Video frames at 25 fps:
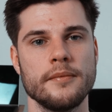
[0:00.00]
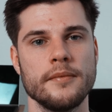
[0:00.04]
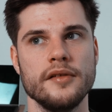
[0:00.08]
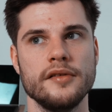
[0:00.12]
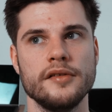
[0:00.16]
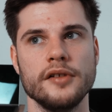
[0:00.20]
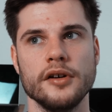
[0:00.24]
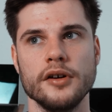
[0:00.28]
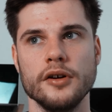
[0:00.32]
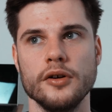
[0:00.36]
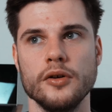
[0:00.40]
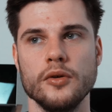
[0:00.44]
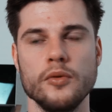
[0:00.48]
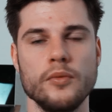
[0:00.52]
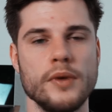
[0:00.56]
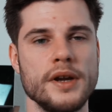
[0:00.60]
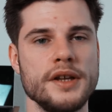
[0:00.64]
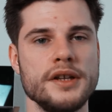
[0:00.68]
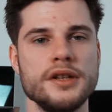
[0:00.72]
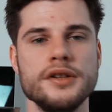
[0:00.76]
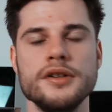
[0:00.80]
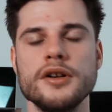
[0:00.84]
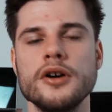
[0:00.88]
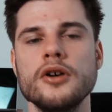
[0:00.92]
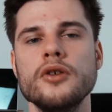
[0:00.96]
So
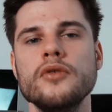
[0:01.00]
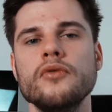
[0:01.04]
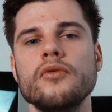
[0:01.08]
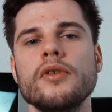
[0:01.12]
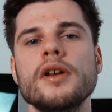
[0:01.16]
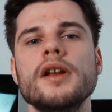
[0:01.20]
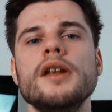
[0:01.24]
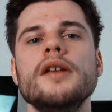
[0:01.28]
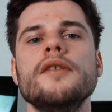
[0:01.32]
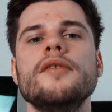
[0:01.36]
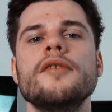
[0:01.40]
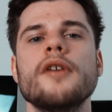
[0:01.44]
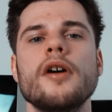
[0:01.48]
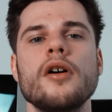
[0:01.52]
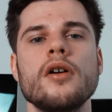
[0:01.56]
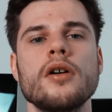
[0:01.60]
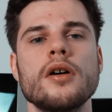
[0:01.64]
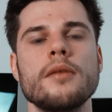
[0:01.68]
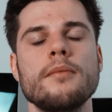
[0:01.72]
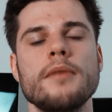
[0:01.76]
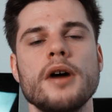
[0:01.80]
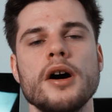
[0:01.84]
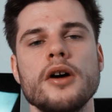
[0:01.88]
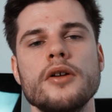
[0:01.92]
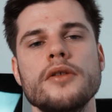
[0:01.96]
when you don't really talk
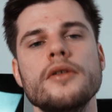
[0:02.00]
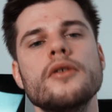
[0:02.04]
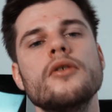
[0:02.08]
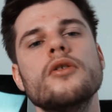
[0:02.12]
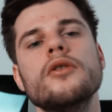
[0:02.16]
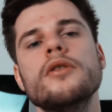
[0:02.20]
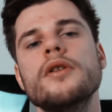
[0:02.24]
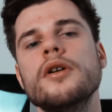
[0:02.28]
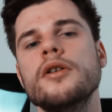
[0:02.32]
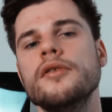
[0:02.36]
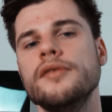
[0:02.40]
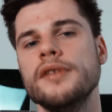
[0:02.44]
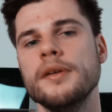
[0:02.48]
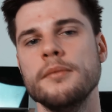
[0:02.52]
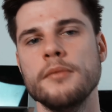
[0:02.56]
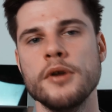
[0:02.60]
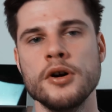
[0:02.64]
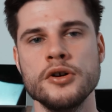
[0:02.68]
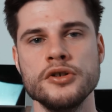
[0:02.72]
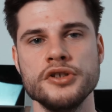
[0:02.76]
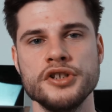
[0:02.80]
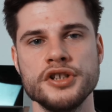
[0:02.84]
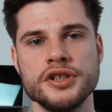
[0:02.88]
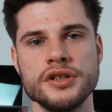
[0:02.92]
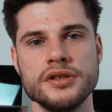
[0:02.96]
about all those
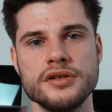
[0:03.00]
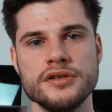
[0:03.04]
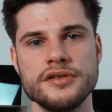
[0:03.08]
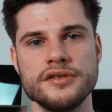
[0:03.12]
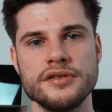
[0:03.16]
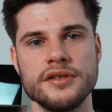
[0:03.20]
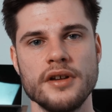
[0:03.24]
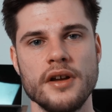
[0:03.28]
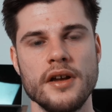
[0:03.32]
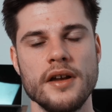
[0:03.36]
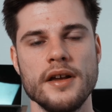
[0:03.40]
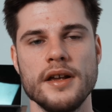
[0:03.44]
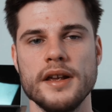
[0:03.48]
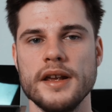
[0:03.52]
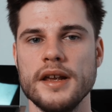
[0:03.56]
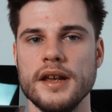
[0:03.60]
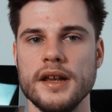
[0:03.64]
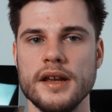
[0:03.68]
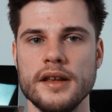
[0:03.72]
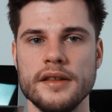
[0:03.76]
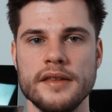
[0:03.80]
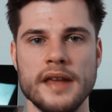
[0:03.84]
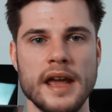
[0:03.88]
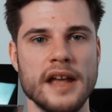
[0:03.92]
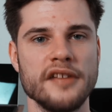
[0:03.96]
emotions,
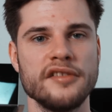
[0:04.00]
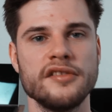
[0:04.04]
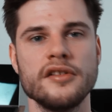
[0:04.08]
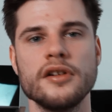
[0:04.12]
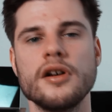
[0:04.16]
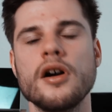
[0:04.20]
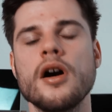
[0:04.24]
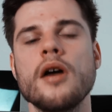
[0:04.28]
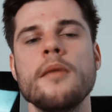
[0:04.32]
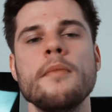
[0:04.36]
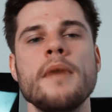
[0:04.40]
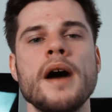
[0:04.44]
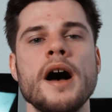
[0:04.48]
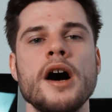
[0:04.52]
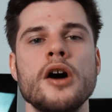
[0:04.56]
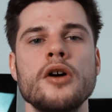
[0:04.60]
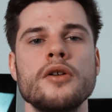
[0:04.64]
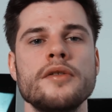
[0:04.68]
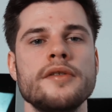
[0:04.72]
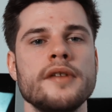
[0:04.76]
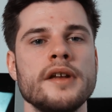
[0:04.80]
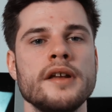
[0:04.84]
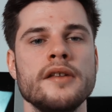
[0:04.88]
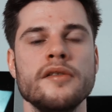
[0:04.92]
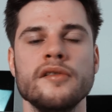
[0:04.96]
it has to come
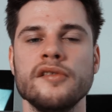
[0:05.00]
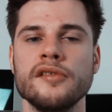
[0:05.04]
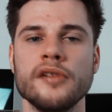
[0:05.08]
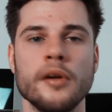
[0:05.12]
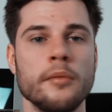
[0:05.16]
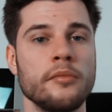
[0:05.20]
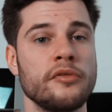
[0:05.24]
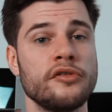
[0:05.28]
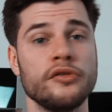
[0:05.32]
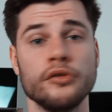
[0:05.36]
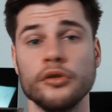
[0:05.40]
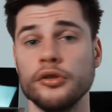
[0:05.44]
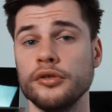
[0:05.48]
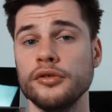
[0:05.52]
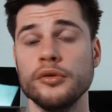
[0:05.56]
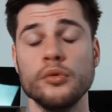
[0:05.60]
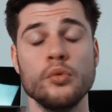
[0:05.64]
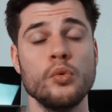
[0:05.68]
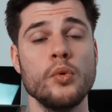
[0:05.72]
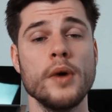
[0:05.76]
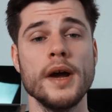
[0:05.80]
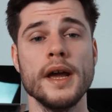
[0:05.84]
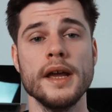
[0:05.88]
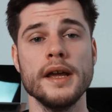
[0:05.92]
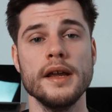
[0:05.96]
out in some
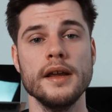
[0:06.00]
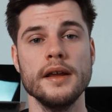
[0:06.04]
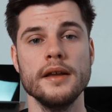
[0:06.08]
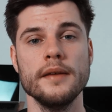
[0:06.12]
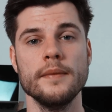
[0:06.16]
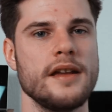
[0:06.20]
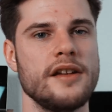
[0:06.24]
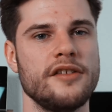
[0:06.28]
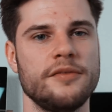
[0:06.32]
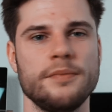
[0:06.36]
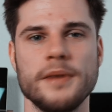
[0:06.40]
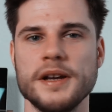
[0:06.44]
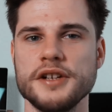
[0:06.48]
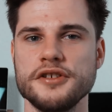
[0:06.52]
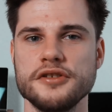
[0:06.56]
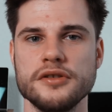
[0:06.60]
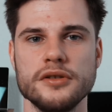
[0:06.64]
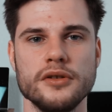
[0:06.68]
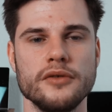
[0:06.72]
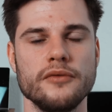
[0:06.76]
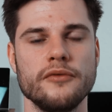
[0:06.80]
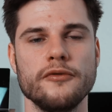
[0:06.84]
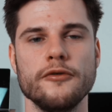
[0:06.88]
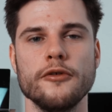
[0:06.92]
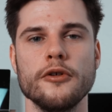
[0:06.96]
certain way.
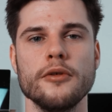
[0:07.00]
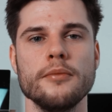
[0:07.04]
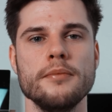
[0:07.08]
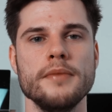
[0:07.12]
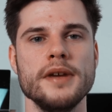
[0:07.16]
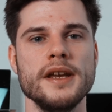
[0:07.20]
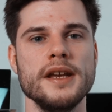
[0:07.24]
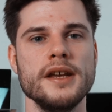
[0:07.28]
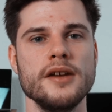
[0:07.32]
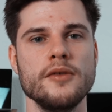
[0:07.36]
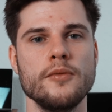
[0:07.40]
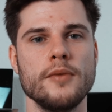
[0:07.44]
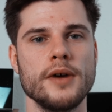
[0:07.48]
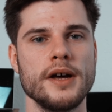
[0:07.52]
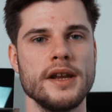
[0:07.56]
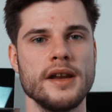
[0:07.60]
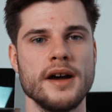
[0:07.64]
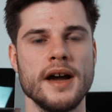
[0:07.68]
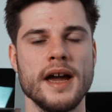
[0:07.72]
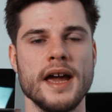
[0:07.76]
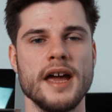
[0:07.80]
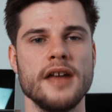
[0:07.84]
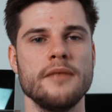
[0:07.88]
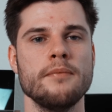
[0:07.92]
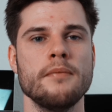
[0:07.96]
Especially for me when
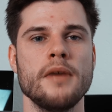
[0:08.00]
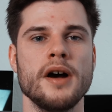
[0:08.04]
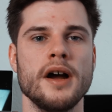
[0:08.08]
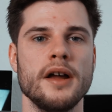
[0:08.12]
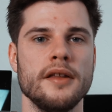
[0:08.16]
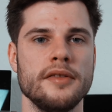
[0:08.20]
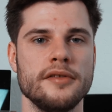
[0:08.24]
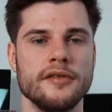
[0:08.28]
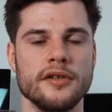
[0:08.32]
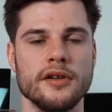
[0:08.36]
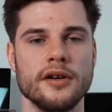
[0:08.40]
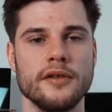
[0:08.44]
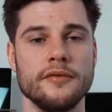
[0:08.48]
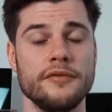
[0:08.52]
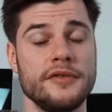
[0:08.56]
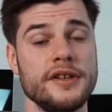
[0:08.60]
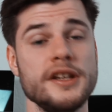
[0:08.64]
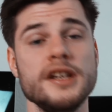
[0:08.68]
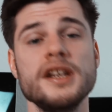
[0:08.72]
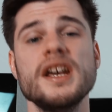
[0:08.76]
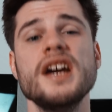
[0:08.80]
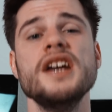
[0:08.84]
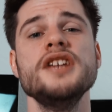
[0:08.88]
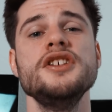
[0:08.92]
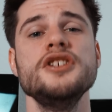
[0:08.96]
I had my tough
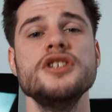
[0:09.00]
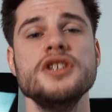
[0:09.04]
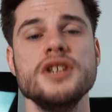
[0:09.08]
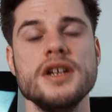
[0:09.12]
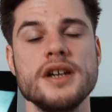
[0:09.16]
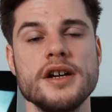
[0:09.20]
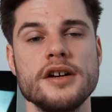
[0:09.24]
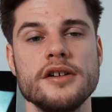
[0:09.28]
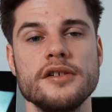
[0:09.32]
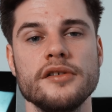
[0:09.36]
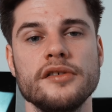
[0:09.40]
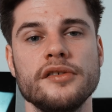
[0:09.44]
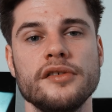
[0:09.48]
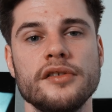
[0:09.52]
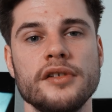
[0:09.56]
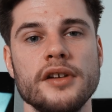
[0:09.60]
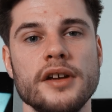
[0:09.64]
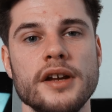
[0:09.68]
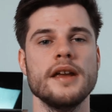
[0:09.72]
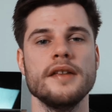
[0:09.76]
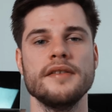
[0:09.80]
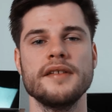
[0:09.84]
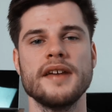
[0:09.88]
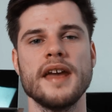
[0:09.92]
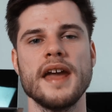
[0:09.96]
teenage years,
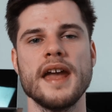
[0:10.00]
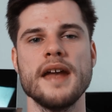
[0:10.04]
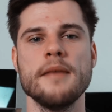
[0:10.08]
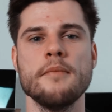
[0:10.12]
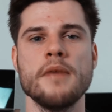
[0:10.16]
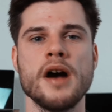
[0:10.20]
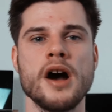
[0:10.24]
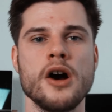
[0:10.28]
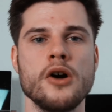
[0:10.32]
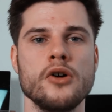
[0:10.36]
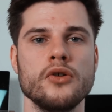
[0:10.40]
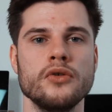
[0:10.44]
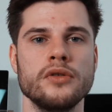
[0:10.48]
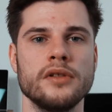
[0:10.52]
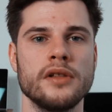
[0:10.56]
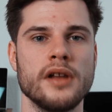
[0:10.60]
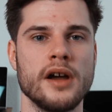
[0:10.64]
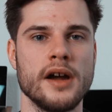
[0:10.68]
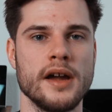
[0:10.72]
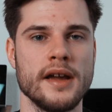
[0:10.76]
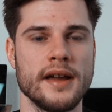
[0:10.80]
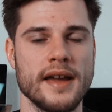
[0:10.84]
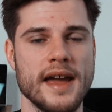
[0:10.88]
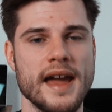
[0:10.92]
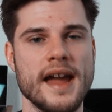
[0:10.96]
it came out
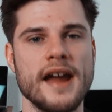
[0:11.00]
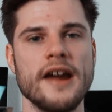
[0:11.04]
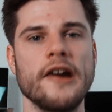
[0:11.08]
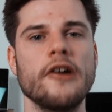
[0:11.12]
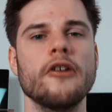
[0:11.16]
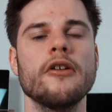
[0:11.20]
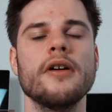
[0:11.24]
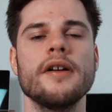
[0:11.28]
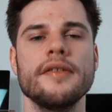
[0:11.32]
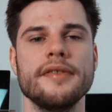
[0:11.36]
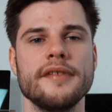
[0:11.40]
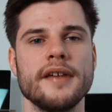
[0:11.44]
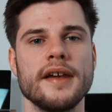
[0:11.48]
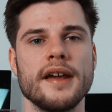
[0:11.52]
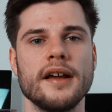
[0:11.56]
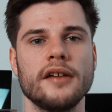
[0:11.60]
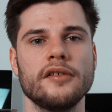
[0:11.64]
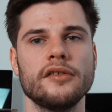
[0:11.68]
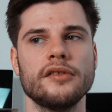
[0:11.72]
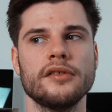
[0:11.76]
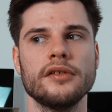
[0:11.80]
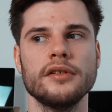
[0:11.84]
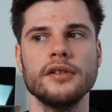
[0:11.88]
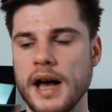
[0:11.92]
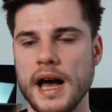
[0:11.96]
like anger
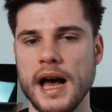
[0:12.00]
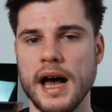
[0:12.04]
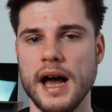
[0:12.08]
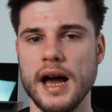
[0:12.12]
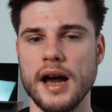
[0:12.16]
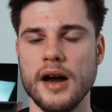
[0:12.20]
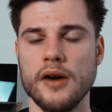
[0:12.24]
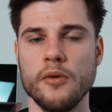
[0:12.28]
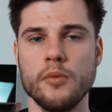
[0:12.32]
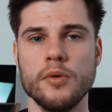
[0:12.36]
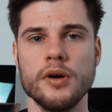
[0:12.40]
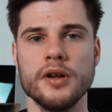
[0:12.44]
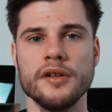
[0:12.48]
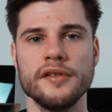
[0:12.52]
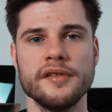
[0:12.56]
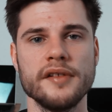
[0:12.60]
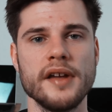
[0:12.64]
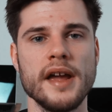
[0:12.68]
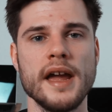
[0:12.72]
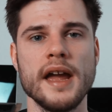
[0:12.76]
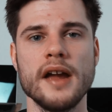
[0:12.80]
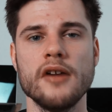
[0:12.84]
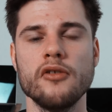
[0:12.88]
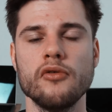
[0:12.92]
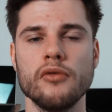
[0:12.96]
attacks. I
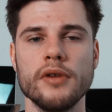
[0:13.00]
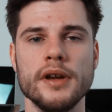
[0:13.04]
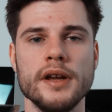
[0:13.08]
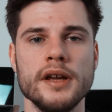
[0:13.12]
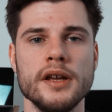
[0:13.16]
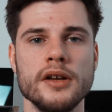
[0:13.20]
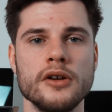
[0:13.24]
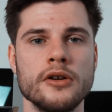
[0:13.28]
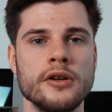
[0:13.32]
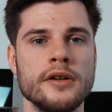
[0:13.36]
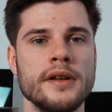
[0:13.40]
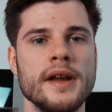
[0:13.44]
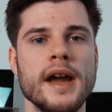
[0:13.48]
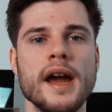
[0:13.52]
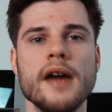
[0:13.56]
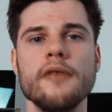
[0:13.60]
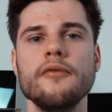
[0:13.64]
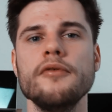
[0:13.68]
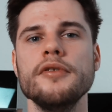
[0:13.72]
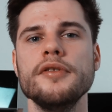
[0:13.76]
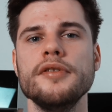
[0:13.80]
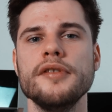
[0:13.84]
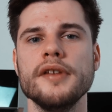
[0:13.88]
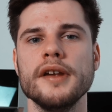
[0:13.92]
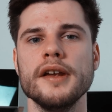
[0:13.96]
was angry on
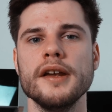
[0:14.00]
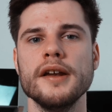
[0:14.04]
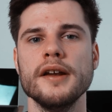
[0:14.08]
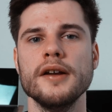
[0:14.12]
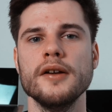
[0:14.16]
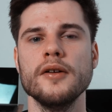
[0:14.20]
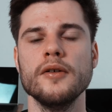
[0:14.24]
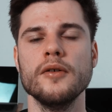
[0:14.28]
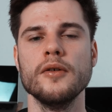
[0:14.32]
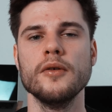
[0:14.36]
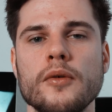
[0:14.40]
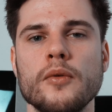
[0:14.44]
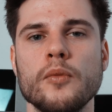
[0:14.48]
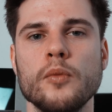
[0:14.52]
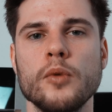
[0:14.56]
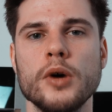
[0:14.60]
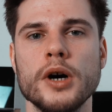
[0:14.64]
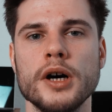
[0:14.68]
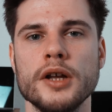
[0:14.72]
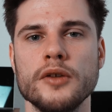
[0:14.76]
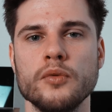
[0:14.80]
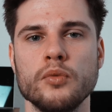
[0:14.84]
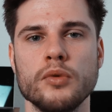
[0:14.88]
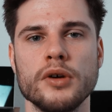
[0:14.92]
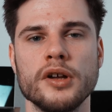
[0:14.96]
everything
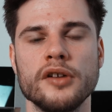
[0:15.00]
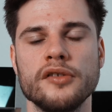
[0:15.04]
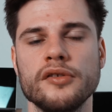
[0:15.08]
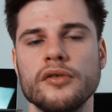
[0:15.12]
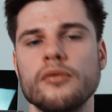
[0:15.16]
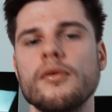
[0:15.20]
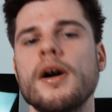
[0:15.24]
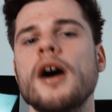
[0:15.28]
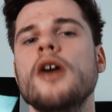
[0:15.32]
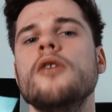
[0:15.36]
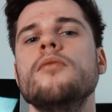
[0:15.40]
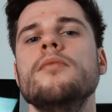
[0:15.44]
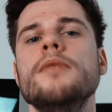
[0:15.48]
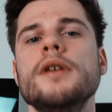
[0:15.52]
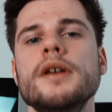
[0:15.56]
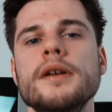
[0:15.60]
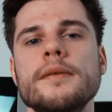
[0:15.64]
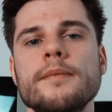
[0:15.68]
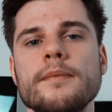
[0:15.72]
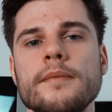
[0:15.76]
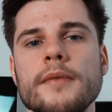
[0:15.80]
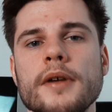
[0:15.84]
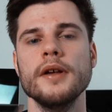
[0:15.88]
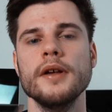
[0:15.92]
what was around me.